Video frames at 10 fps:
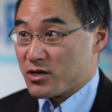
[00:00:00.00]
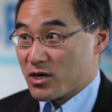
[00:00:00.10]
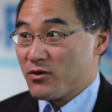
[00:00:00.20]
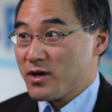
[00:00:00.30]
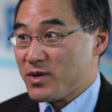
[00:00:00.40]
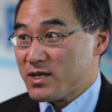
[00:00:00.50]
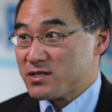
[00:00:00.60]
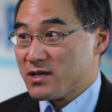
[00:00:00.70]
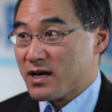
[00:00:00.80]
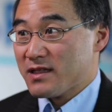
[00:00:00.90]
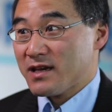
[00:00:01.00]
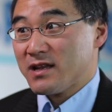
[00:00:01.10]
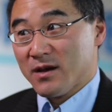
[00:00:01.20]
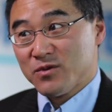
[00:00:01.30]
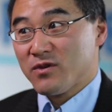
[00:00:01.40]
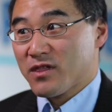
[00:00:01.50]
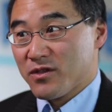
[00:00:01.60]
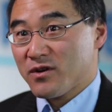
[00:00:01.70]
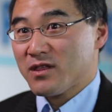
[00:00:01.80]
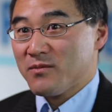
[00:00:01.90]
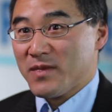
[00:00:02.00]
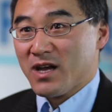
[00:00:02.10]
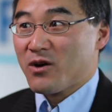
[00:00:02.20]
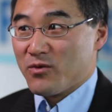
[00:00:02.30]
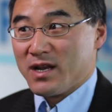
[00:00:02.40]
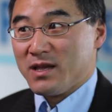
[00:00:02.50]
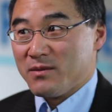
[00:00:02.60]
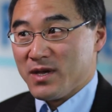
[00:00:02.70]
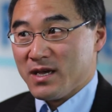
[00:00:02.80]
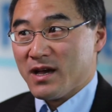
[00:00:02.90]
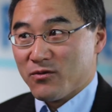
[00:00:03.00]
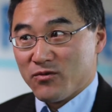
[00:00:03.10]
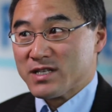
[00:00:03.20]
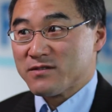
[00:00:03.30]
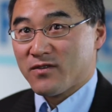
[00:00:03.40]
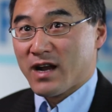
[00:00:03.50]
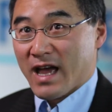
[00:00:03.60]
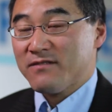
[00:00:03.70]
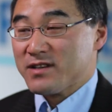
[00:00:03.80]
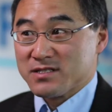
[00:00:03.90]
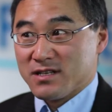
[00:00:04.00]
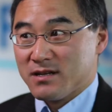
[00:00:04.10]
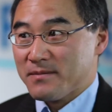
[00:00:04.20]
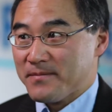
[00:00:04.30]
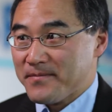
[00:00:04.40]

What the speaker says: undergoing PCI, that up to 1/3 of them may already be at risk for having CIN.